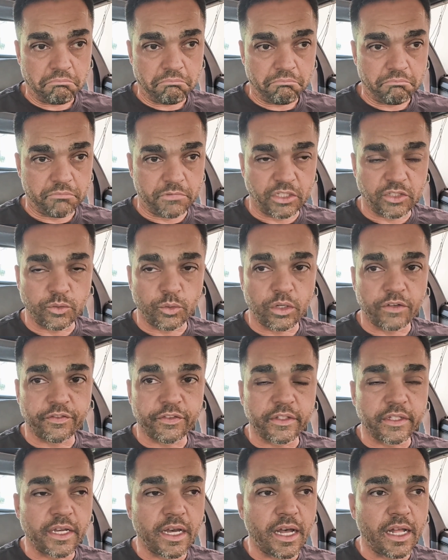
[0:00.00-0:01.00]
it doesn't work
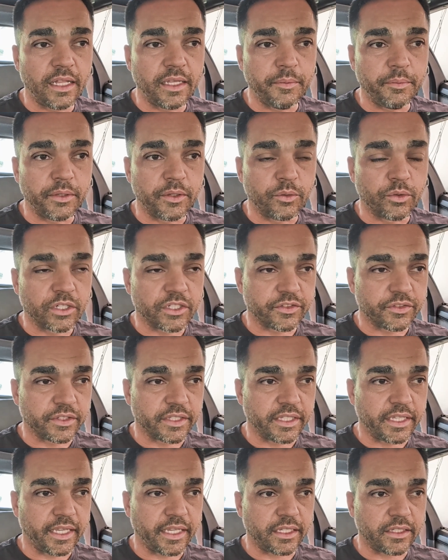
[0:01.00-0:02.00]
for the Holly, but it works for the
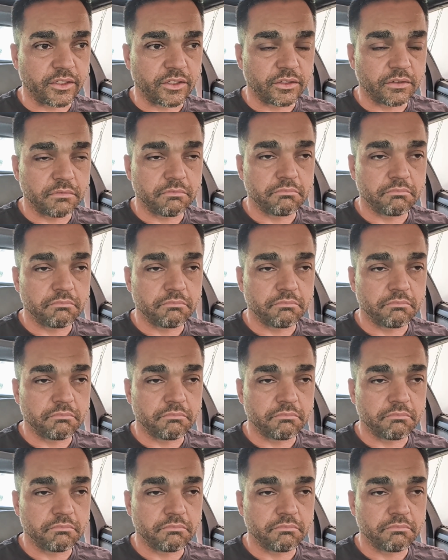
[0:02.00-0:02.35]
gauge.